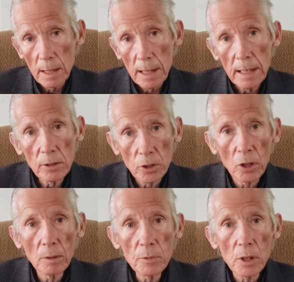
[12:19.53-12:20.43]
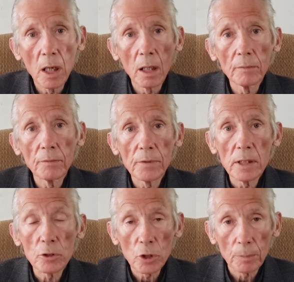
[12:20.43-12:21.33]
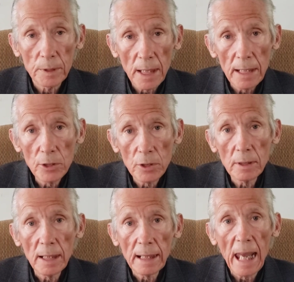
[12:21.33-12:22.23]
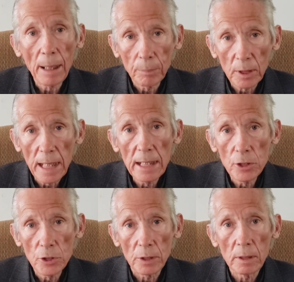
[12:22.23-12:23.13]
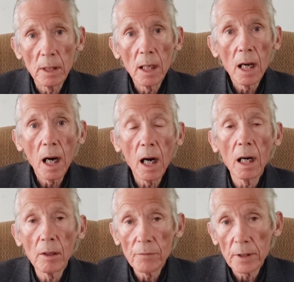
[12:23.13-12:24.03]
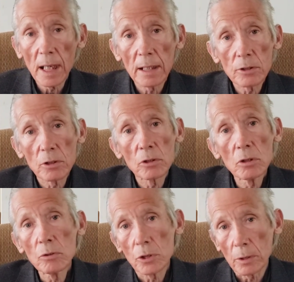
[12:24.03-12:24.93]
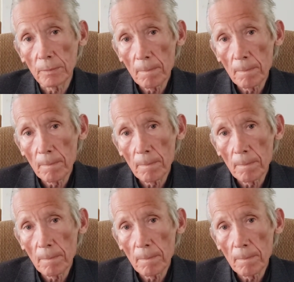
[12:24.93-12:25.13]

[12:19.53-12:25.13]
in terms of the interpretation and application of the Constitution.